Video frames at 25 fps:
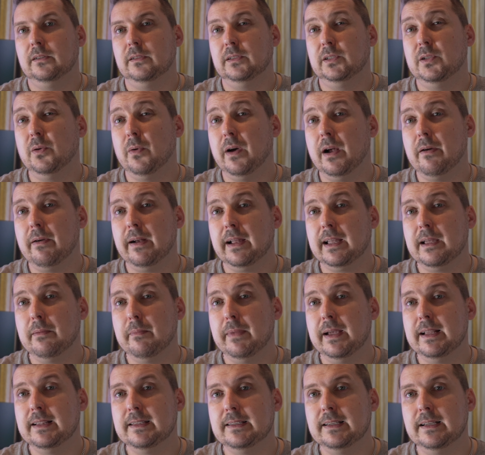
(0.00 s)
Do I
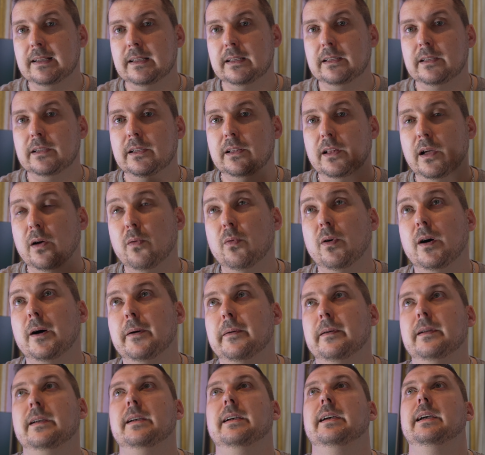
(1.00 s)
recommend it? You know what?
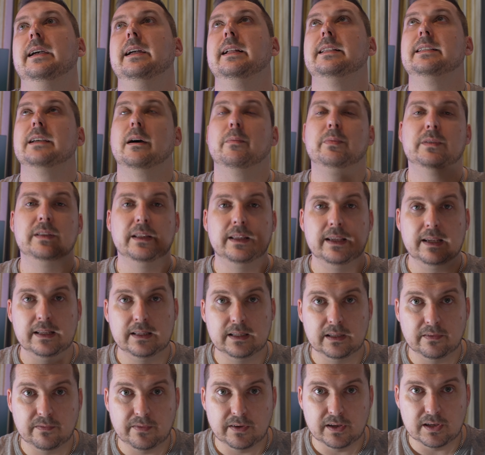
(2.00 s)
It's up to the
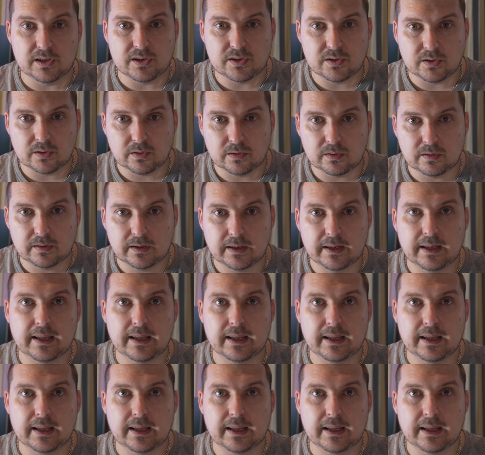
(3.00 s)
individual.